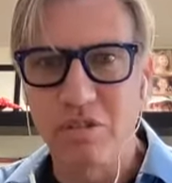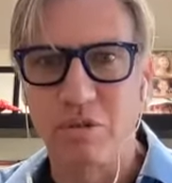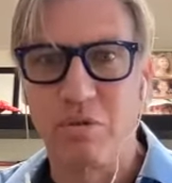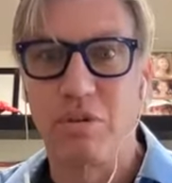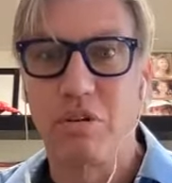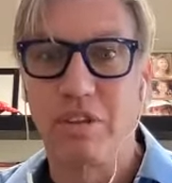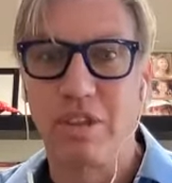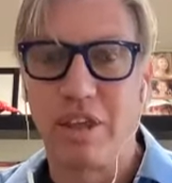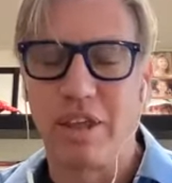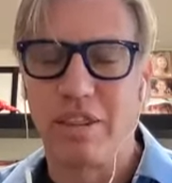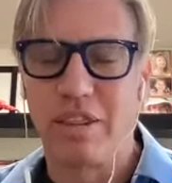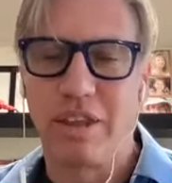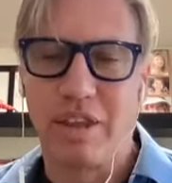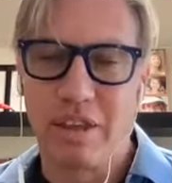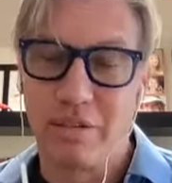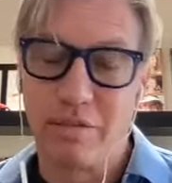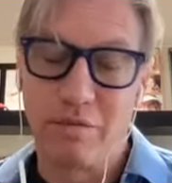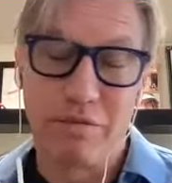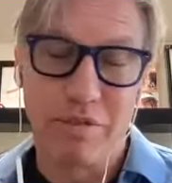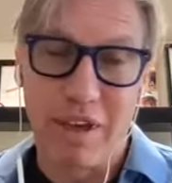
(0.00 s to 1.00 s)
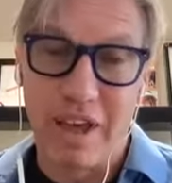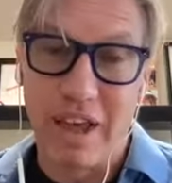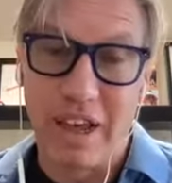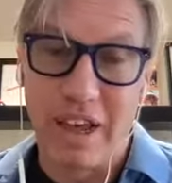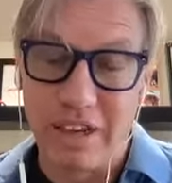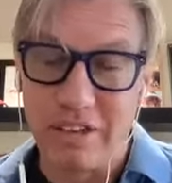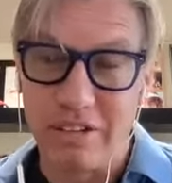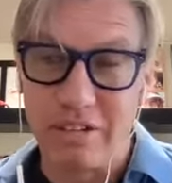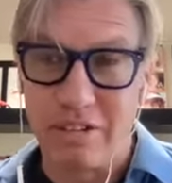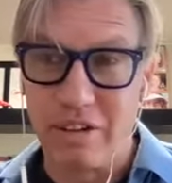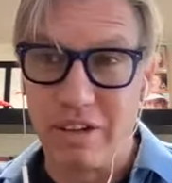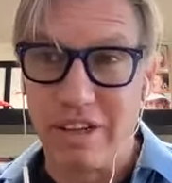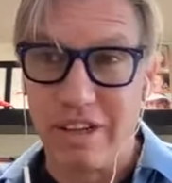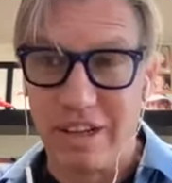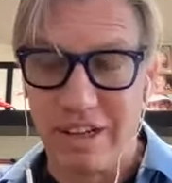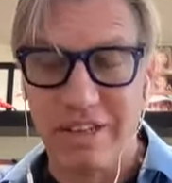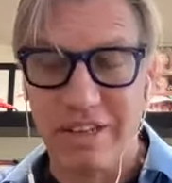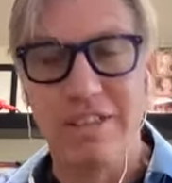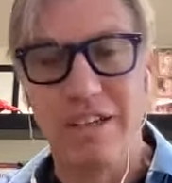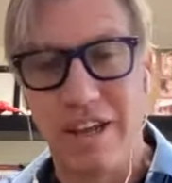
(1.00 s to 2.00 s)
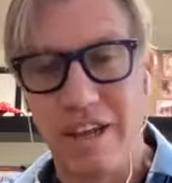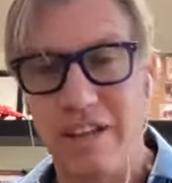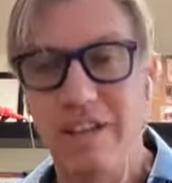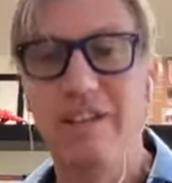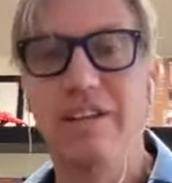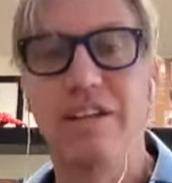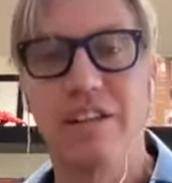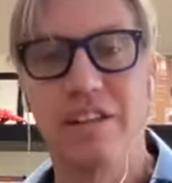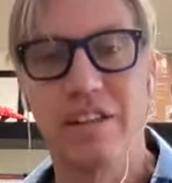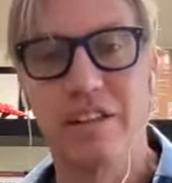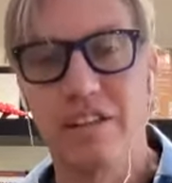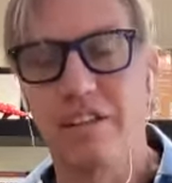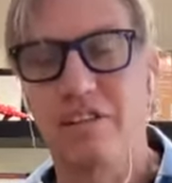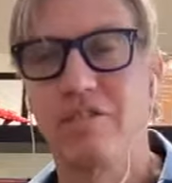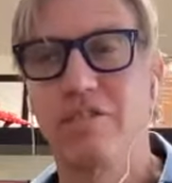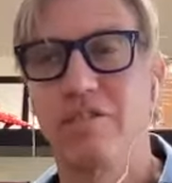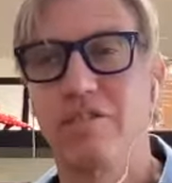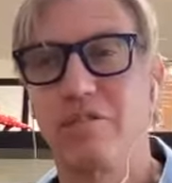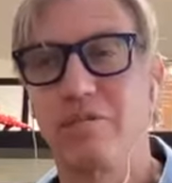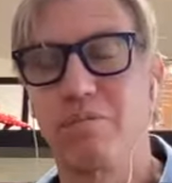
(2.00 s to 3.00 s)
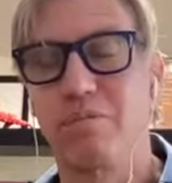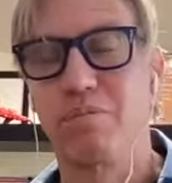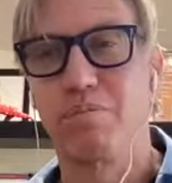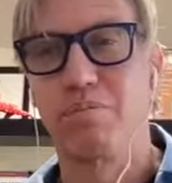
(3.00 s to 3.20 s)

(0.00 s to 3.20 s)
or that they in fact intended this